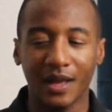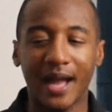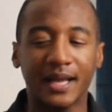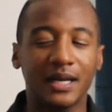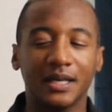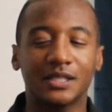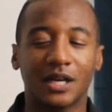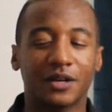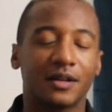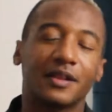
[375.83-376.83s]
I couldn't
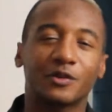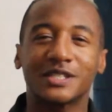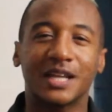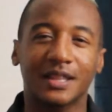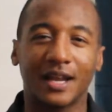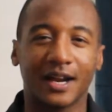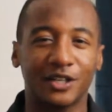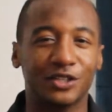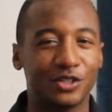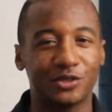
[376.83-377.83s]
turn. There was nothing I
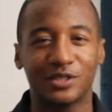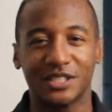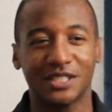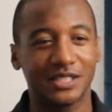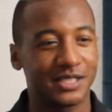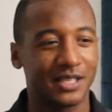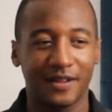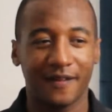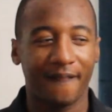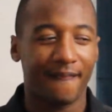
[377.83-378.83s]
could do to just
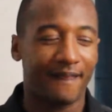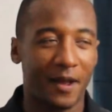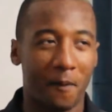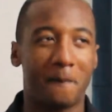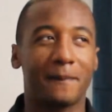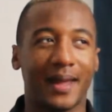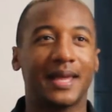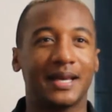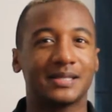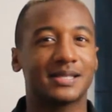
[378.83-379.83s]
like
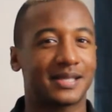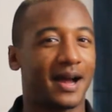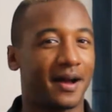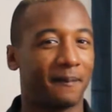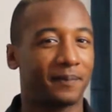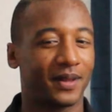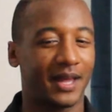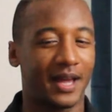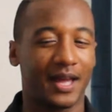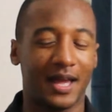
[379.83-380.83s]
make it stop.
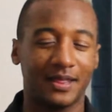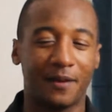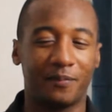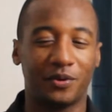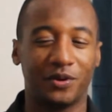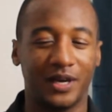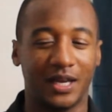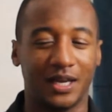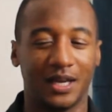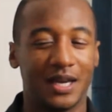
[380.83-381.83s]
Like at that
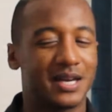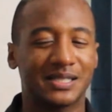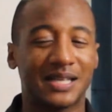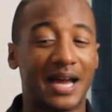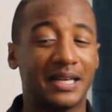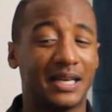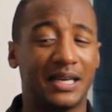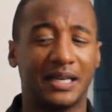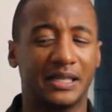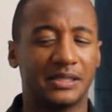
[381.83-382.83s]
point, because I
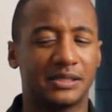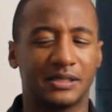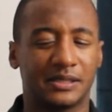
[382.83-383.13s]
didn't.